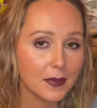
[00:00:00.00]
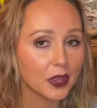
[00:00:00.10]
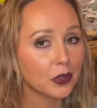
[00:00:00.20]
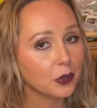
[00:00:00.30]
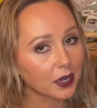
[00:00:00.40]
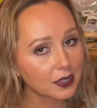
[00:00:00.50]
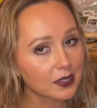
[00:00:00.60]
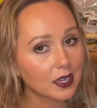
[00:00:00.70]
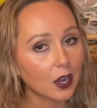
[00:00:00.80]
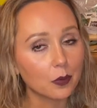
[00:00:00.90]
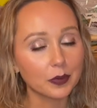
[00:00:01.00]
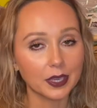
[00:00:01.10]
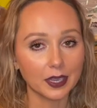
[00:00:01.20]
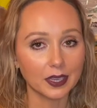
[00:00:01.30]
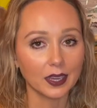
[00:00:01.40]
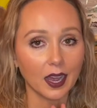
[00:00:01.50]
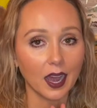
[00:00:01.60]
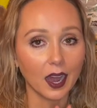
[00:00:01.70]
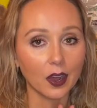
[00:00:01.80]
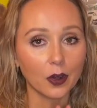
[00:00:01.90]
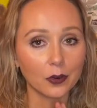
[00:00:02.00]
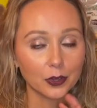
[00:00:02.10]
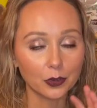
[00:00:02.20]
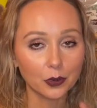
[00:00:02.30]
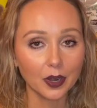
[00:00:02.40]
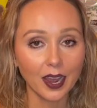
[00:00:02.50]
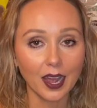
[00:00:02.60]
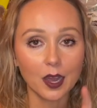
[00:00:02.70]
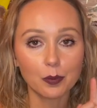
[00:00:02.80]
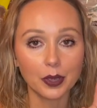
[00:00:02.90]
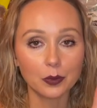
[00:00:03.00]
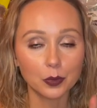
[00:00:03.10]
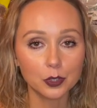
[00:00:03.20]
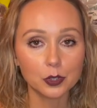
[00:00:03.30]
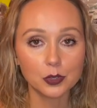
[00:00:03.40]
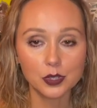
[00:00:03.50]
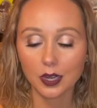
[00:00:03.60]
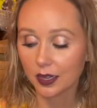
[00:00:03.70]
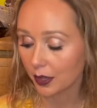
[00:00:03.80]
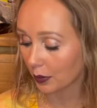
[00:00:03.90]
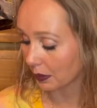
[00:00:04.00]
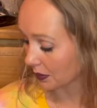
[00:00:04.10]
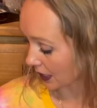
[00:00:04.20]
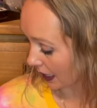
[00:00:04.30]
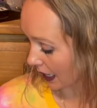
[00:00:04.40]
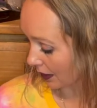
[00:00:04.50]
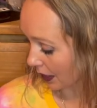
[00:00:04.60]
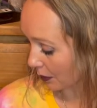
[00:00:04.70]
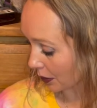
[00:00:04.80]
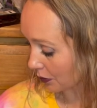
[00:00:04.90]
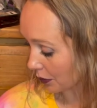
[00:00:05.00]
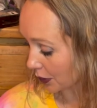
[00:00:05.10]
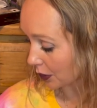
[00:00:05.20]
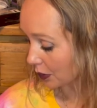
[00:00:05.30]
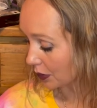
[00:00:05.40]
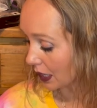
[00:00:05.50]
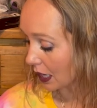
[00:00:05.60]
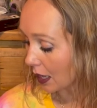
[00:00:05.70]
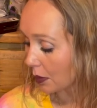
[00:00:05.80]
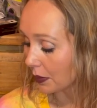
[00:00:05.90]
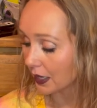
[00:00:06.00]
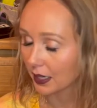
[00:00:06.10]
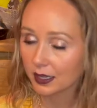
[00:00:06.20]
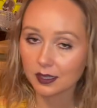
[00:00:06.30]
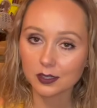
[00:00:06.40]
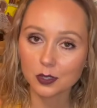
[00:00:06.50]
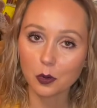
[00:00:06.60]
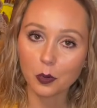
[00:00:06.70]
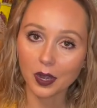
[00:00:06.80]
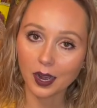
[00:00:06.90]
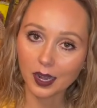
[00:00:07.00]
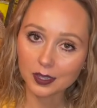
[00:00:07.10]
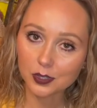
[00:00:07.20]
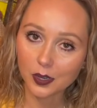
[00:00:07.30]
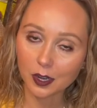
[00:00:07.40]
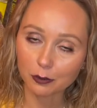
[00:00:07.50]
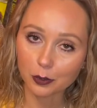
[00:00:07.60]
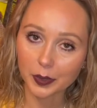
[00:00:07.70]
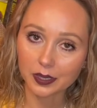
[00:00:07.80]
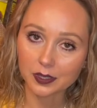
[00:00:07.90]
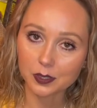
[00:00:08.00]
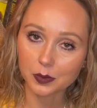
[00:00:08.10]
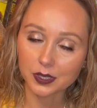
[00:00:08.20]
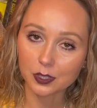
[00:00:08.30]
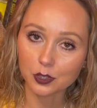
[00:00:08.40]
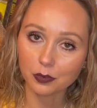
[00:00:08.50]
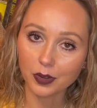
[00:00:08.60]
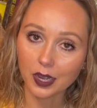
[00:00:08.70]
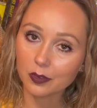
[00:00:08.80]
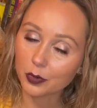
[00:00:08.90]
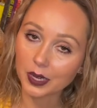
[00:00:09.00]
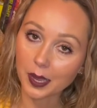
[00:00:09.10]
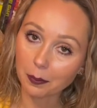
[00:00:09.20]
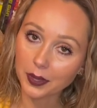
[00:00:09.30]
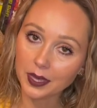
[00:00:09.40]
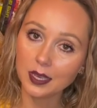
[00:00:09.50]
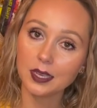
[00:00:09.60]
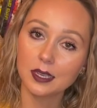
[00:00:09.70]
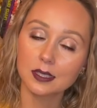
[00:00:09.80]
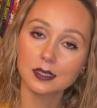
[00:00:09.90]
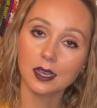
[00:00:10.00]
you guys tell me how your app and what you saw on the website, how that worked for you. Because what I saw for my customization five when I peaked